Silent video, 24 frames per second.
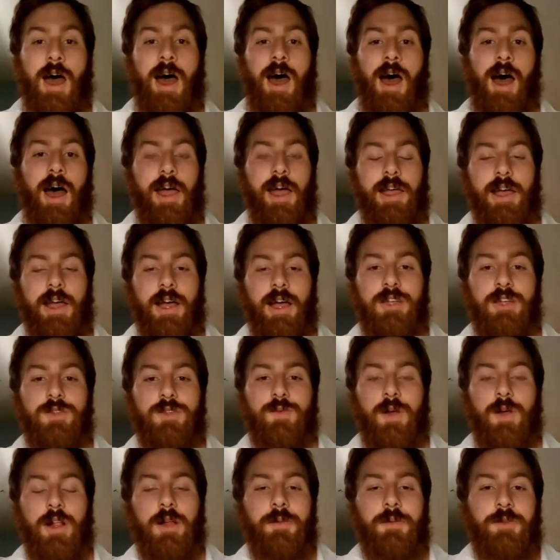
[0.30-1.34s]
Hi guys,
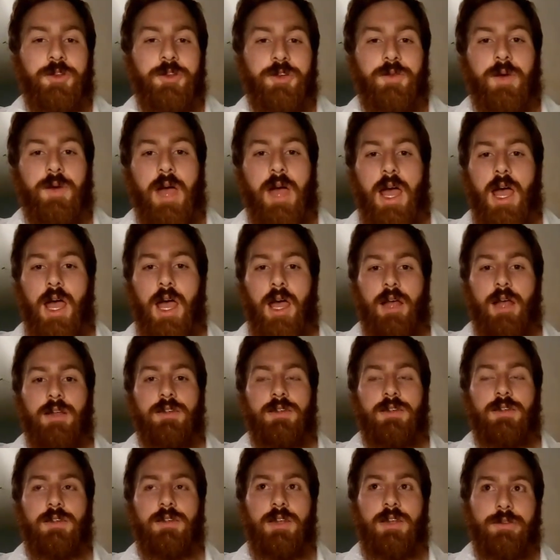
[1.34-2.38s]
welcome to
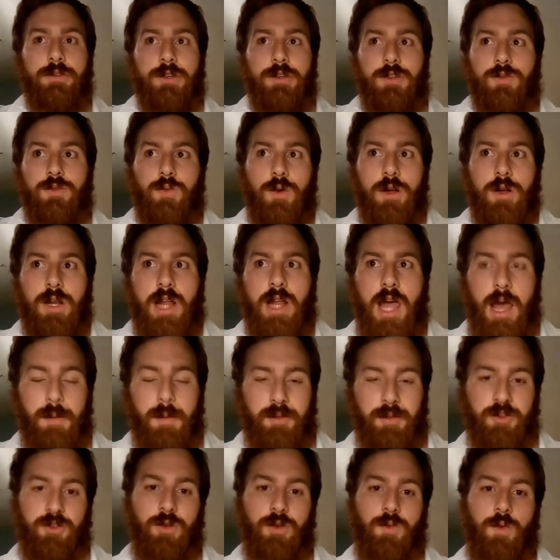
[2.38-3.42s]
Series 1,
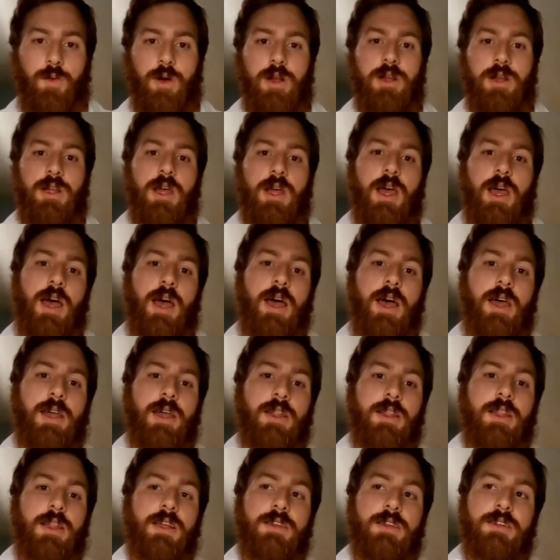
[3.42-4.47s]
Episode 1.
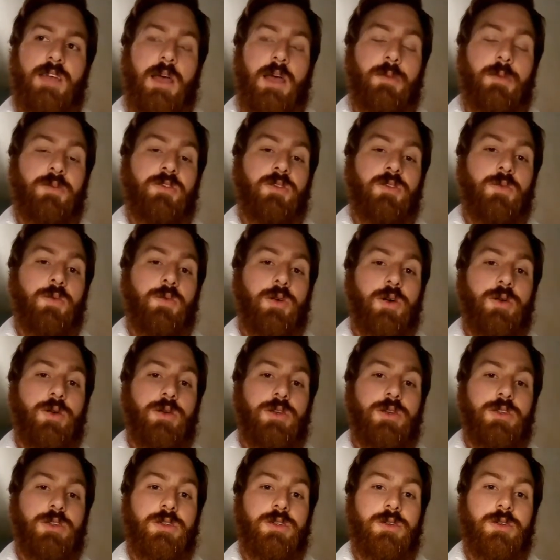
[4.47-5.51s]
In this episode we're
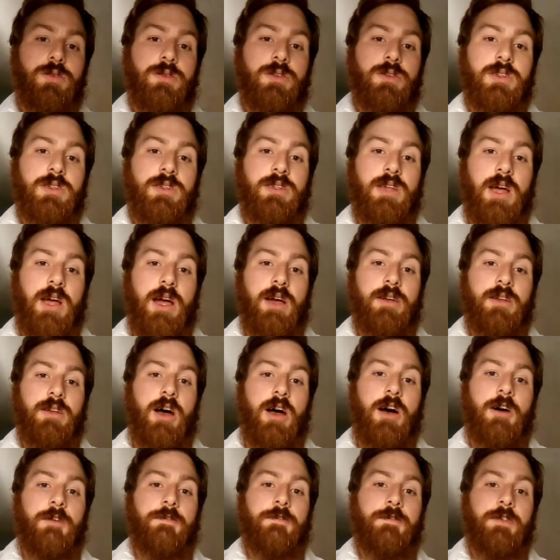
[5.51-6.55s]
going to start
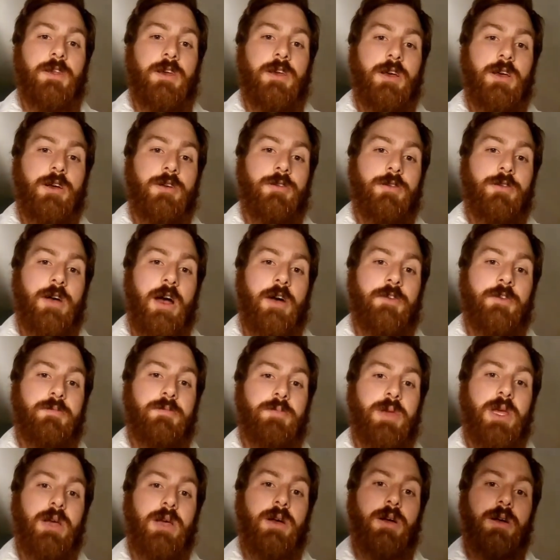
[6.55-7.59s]
off the craft
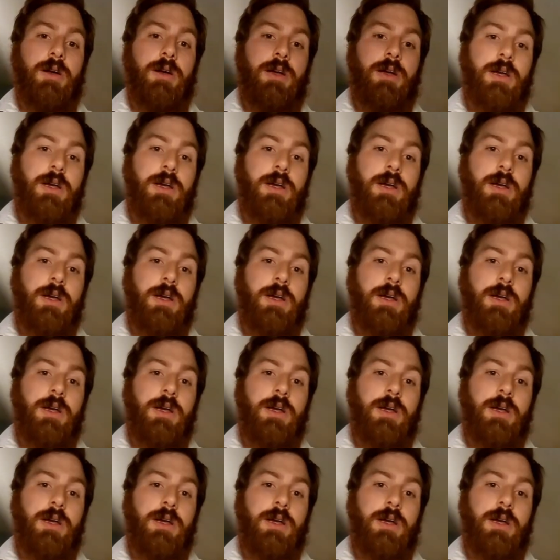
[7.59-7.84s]
beer